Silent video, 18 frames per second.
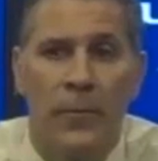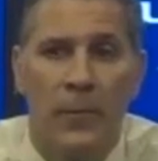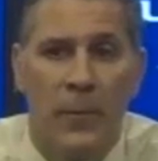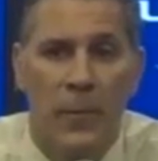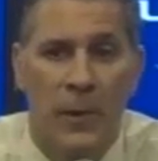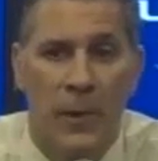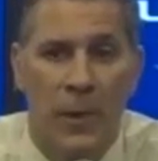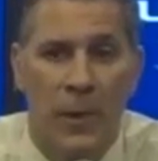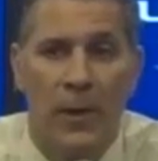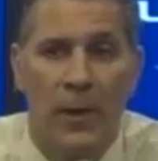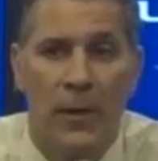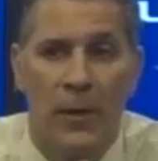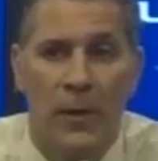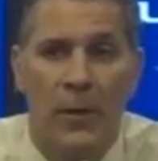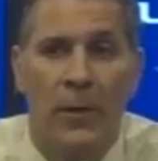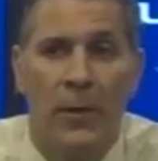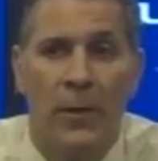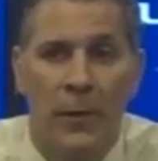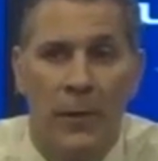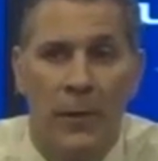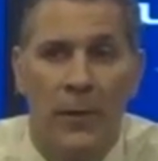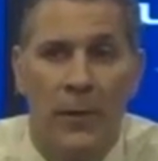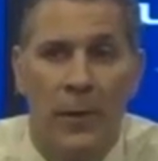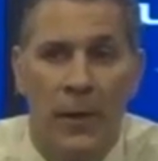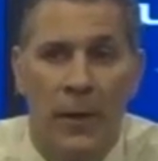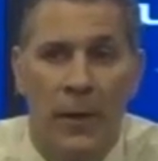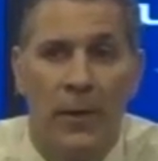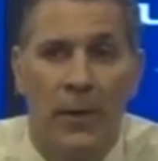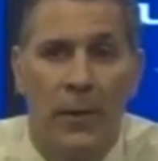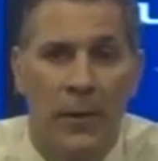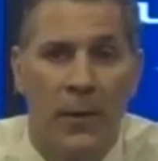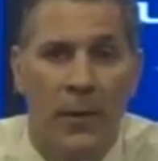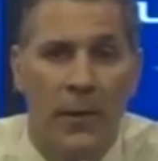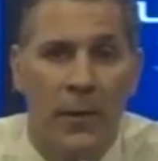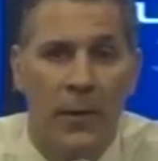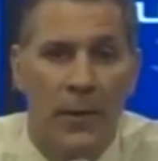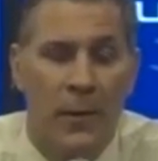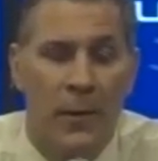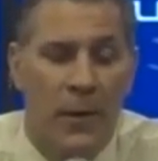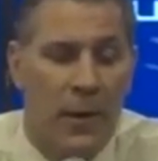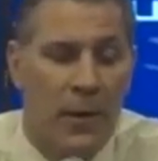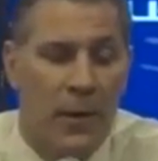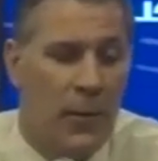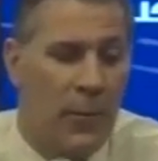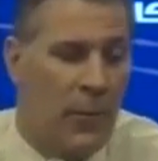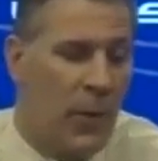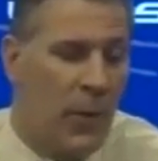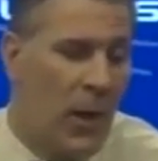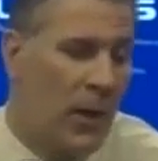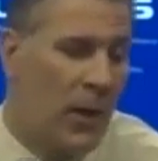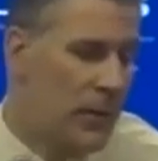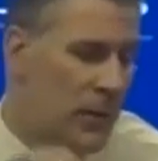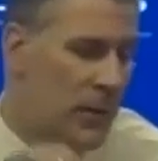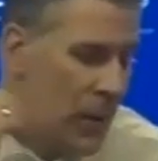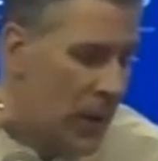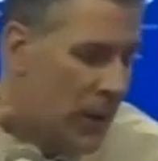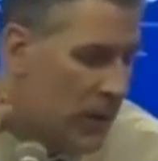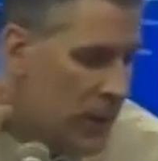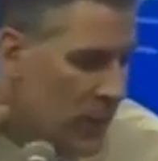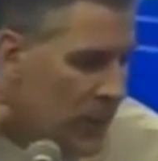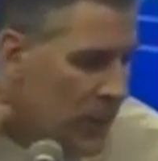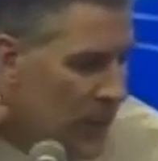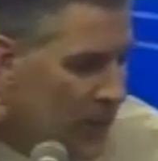Yeah, yeah. I know Prater talked to him